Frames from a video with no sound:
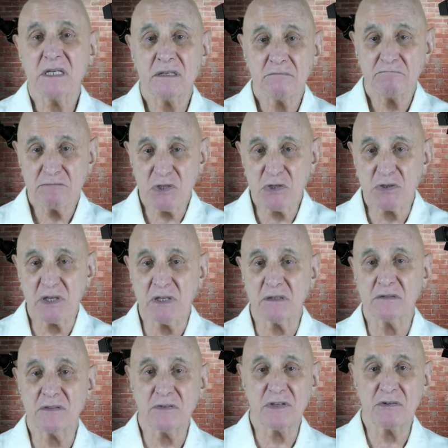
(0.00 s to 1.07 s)
You can do
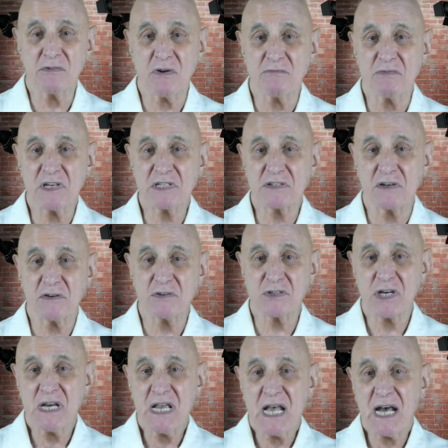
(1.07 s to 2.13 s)
your own research
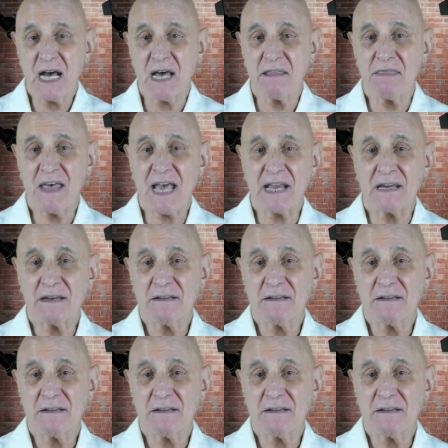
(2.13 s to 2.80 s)
on that.